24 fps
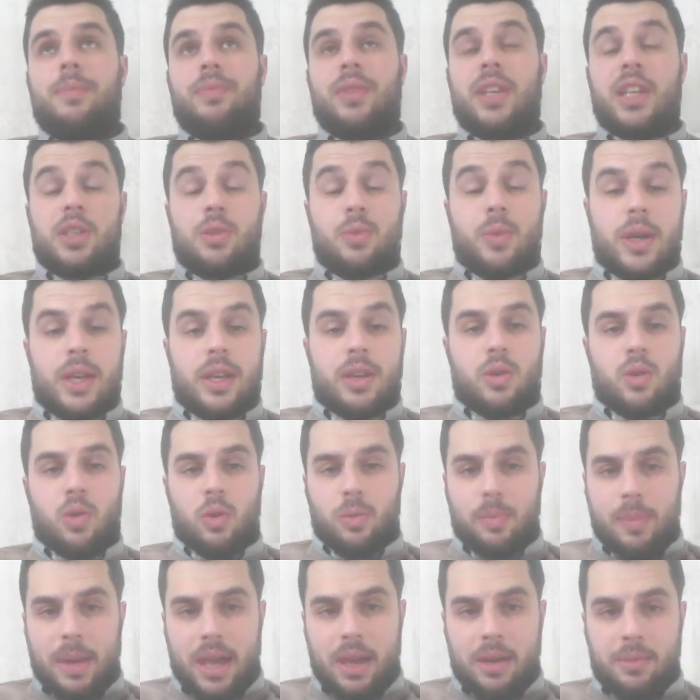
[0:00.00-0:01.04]
this week,
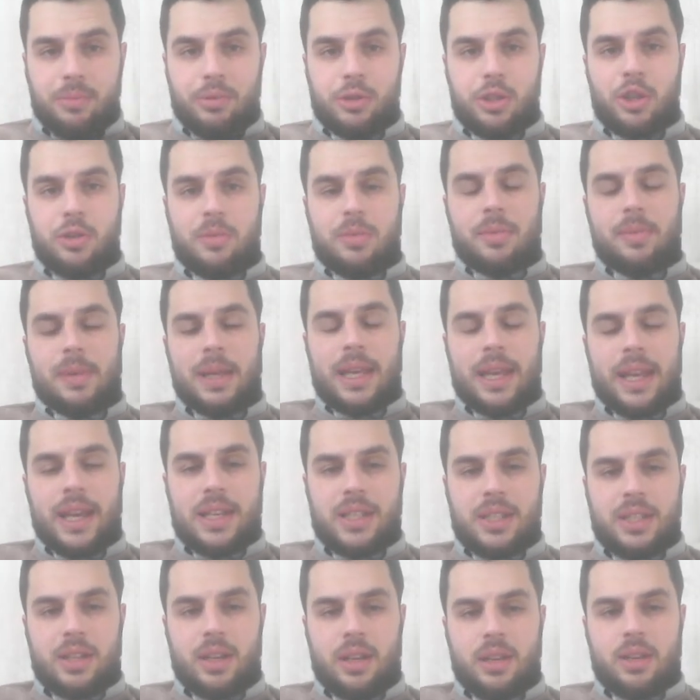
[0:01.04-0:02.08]
albeit presumably
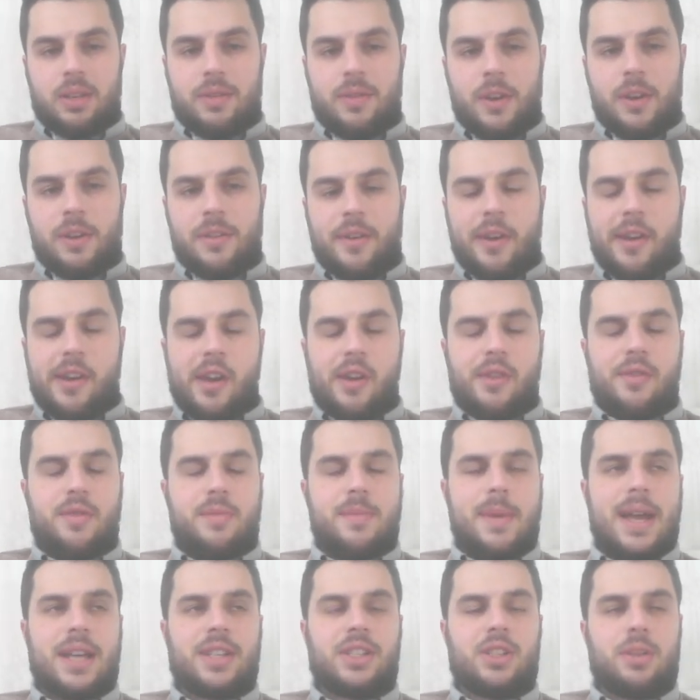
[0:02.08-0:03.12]
against a very, very
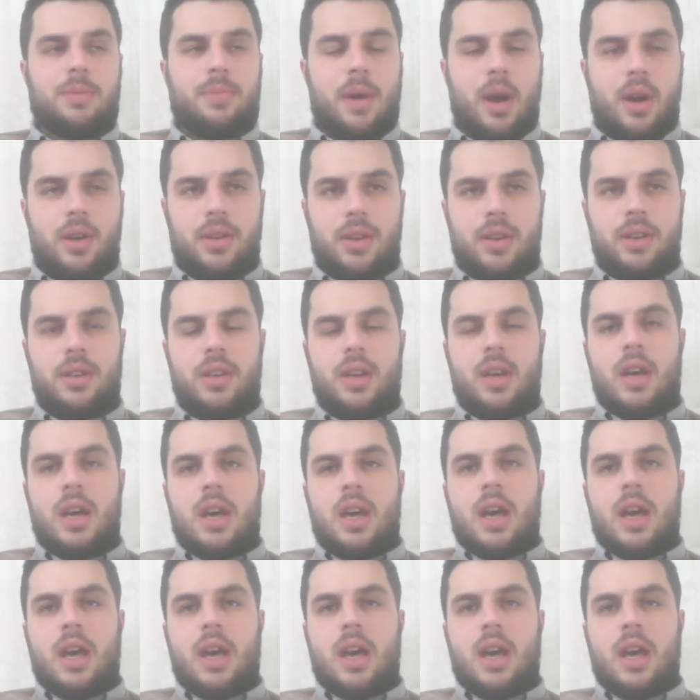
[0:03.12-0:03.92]
overmatched opponent.